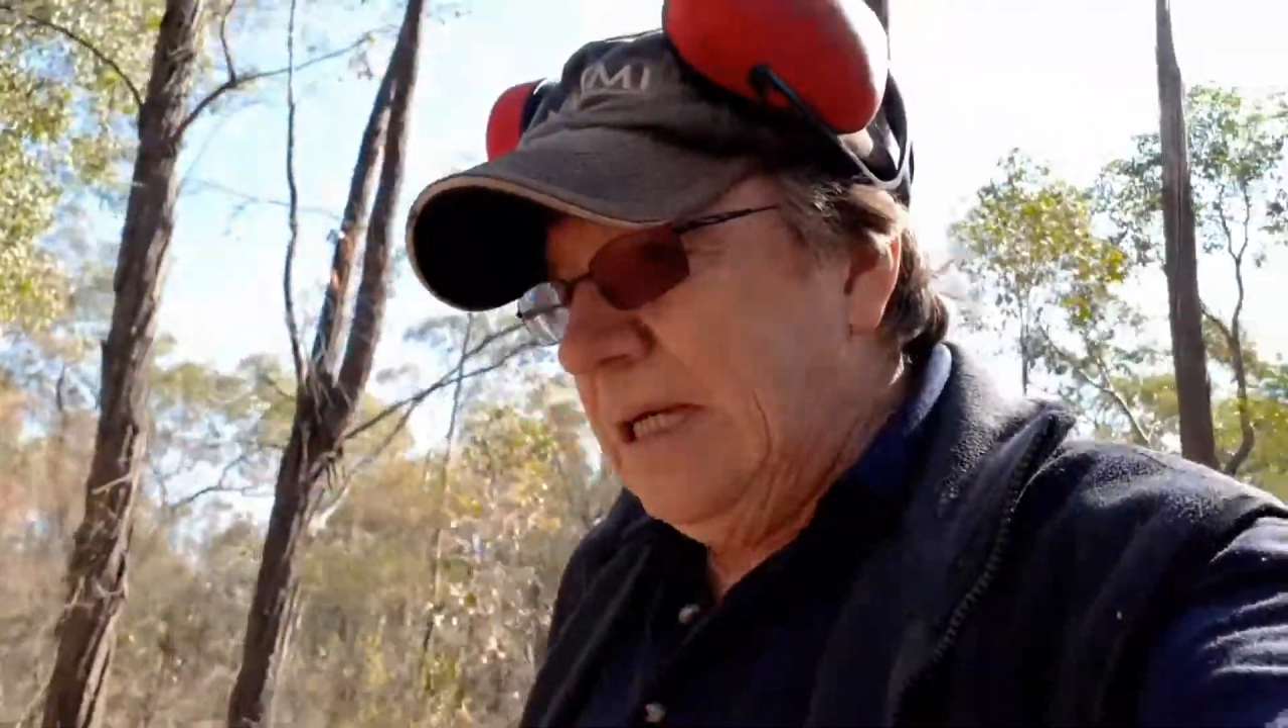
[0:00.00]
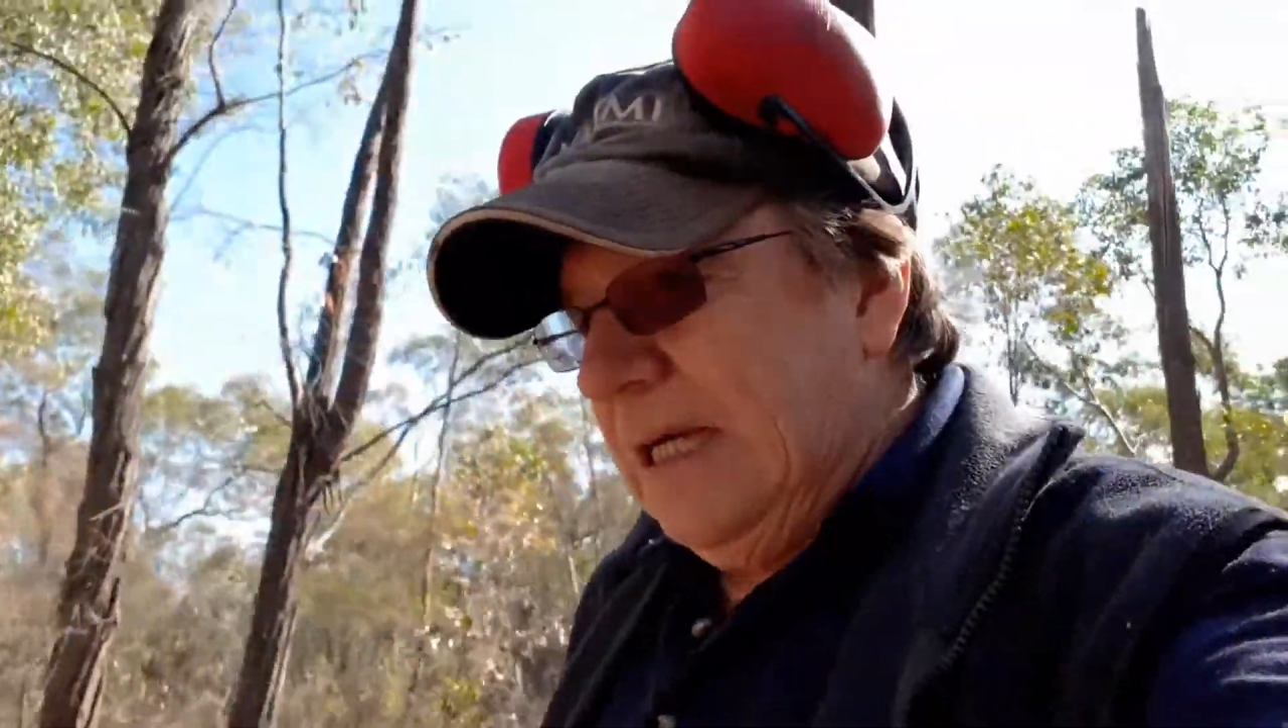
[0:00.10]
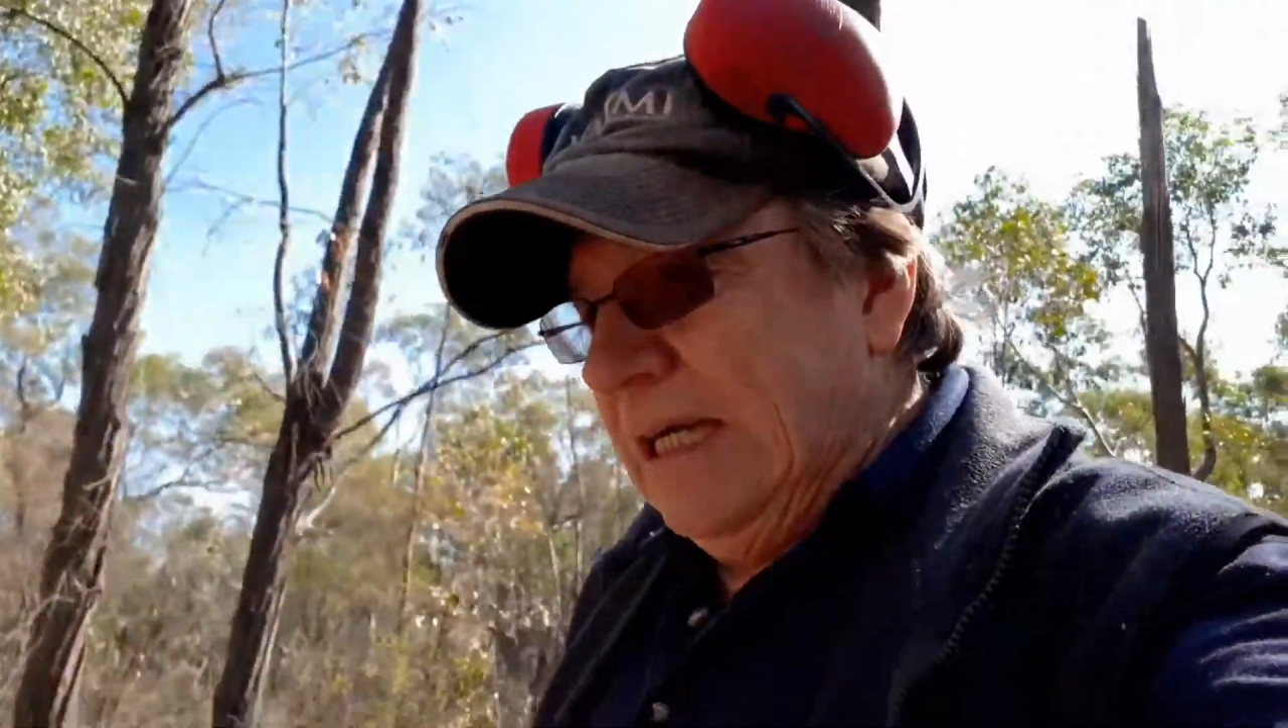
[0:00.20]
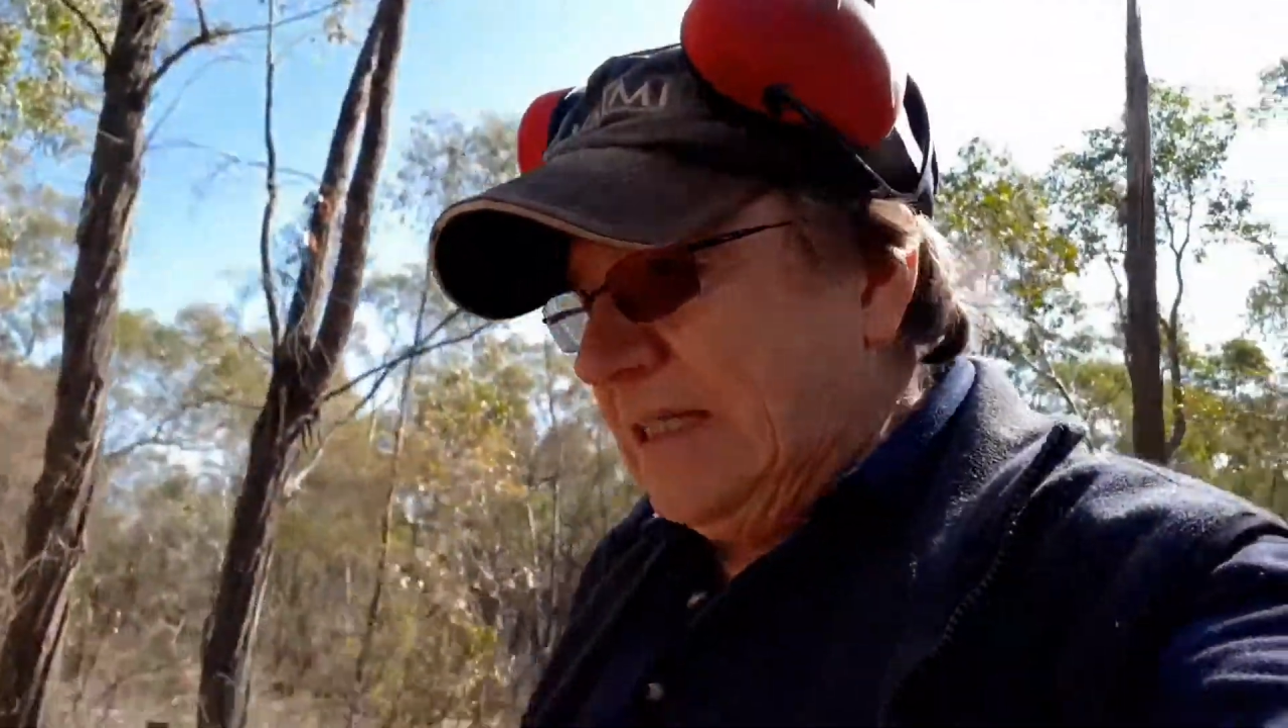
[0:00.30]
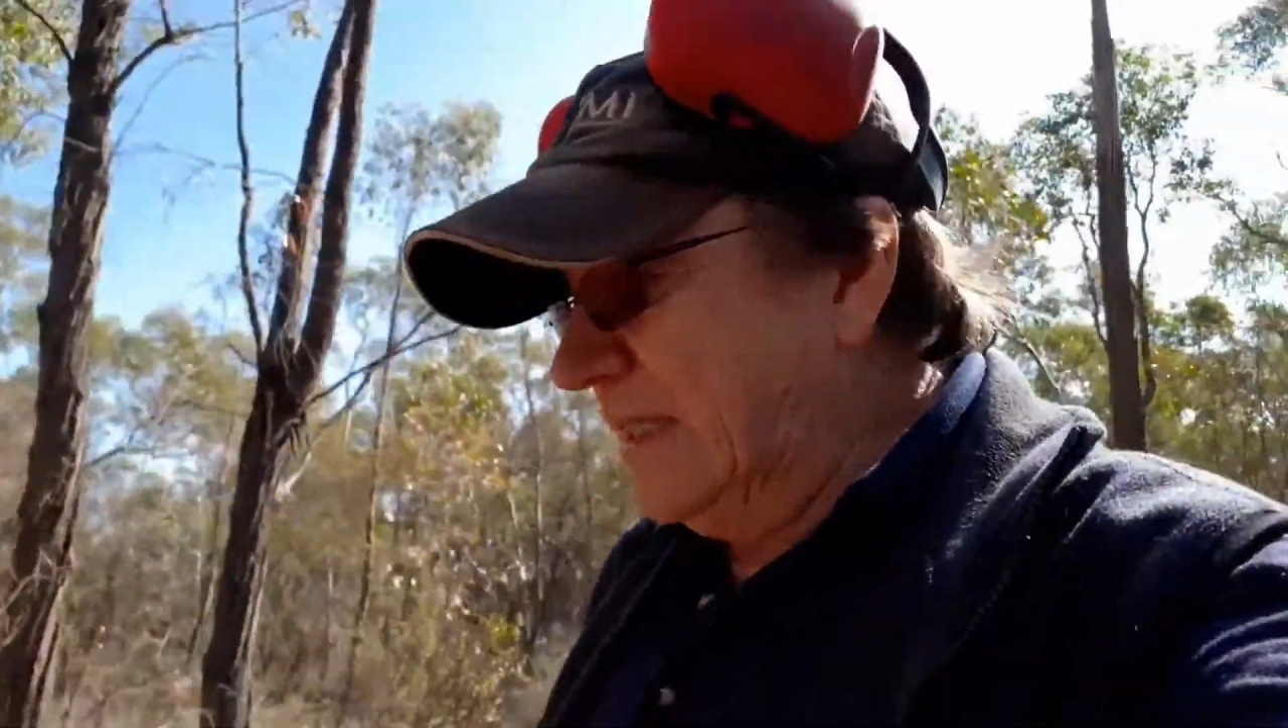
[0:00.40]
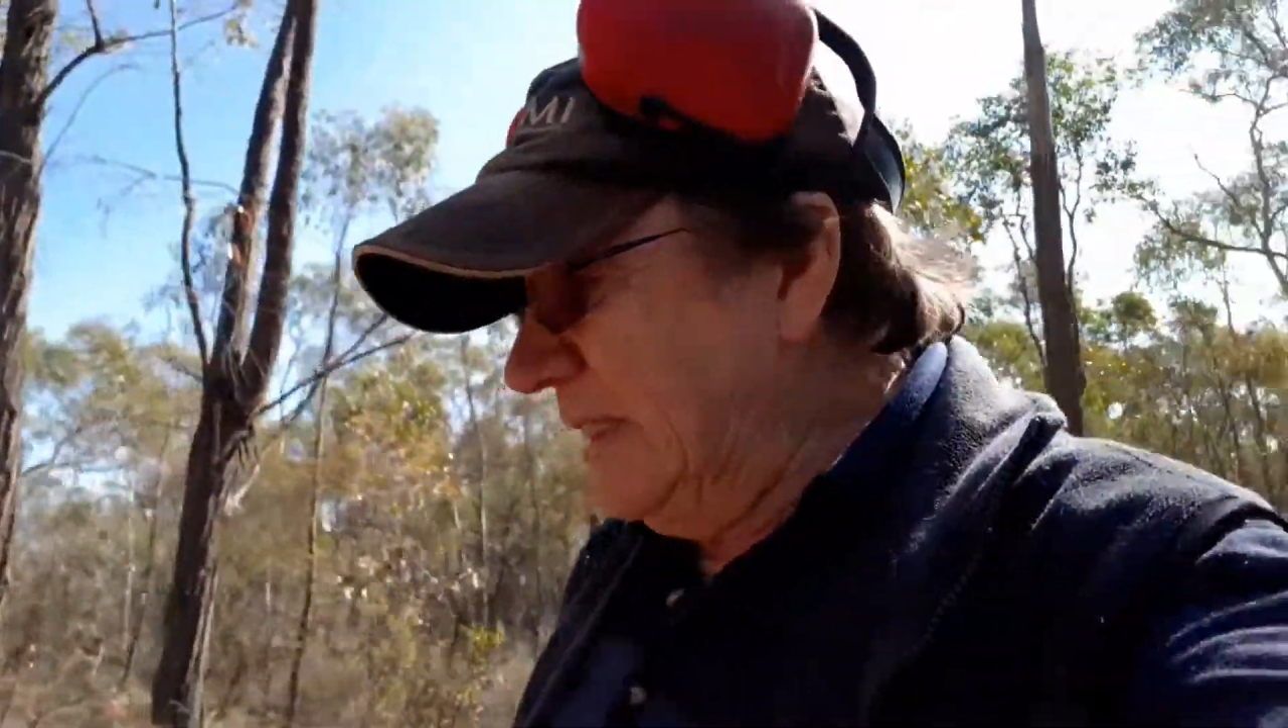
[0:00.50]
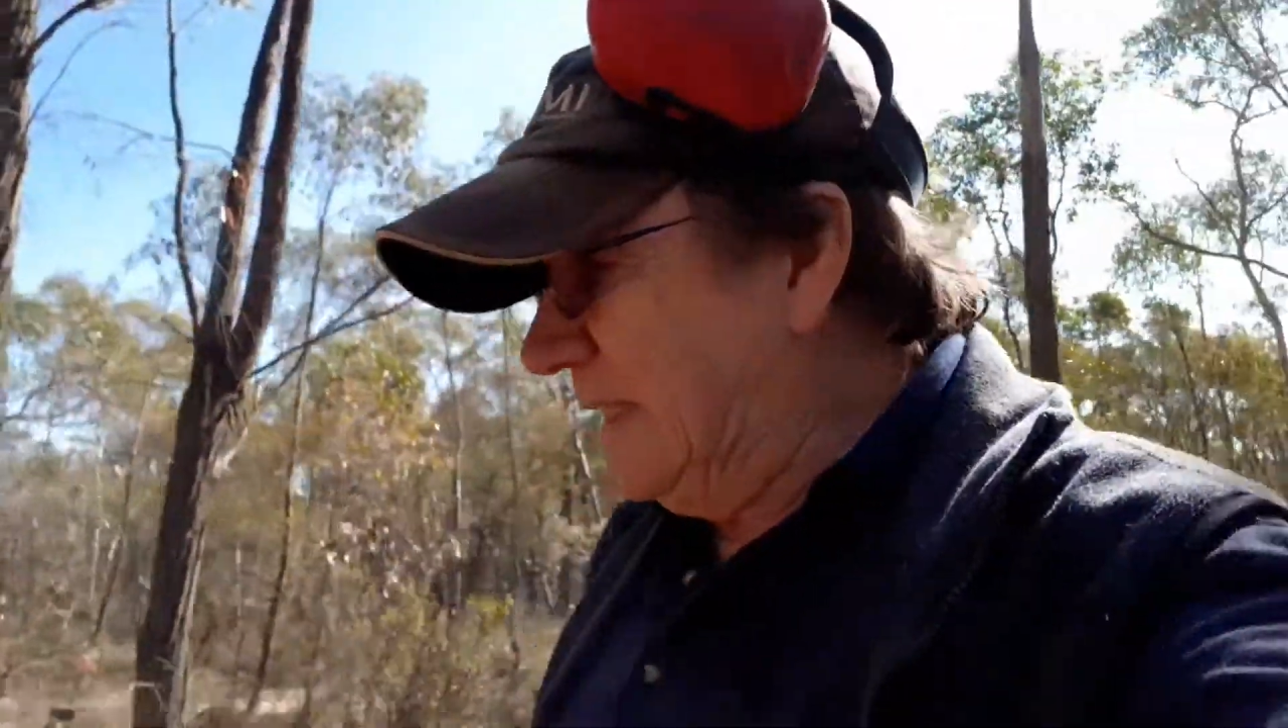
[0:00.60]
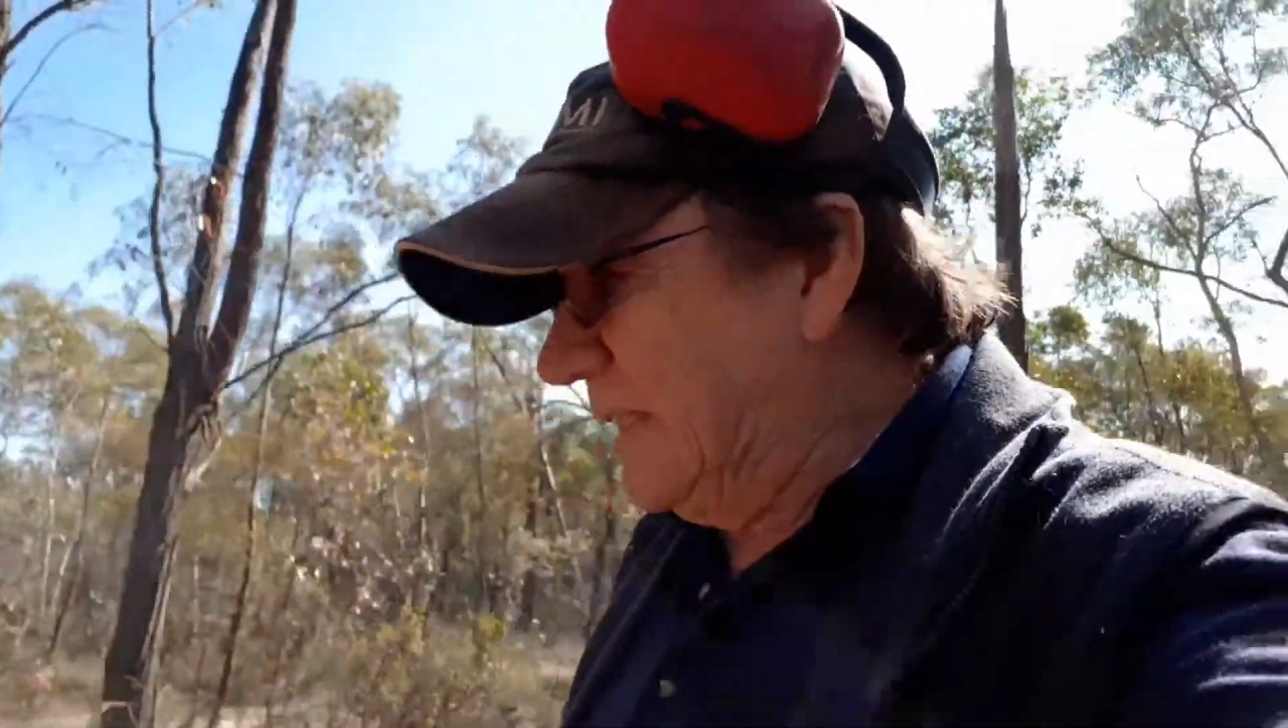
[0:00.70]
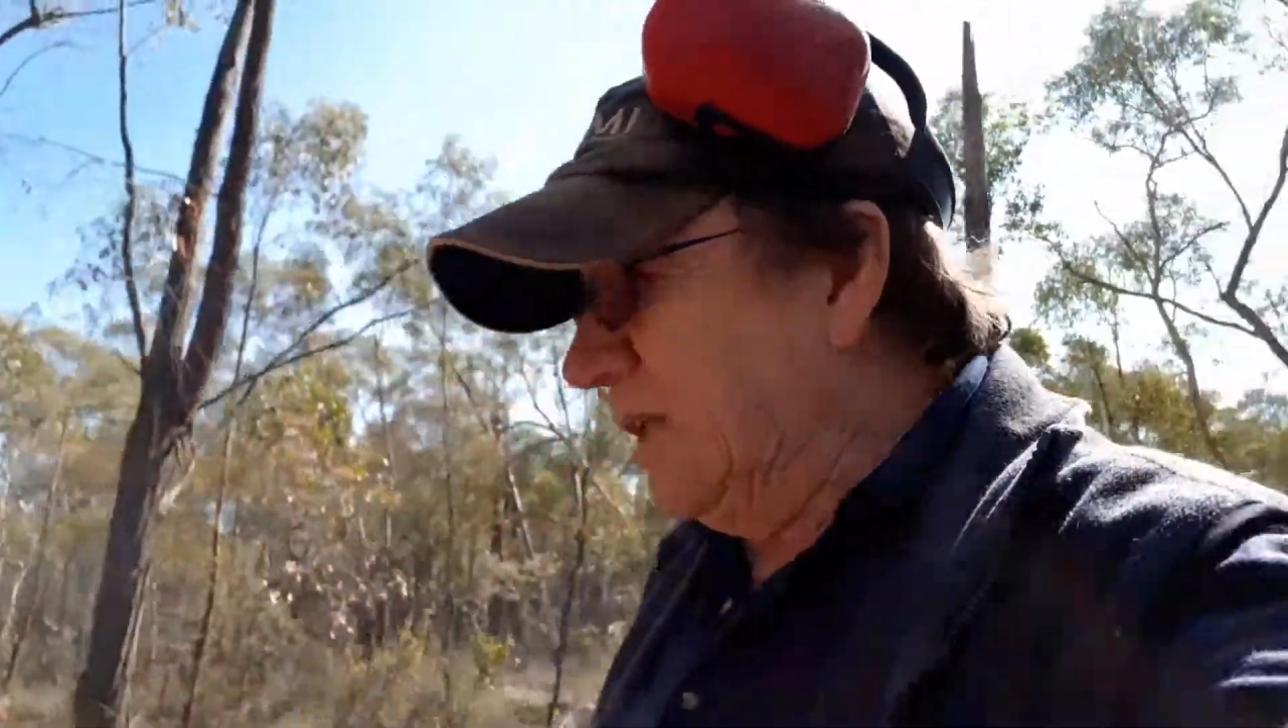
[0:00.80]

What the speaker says: a decent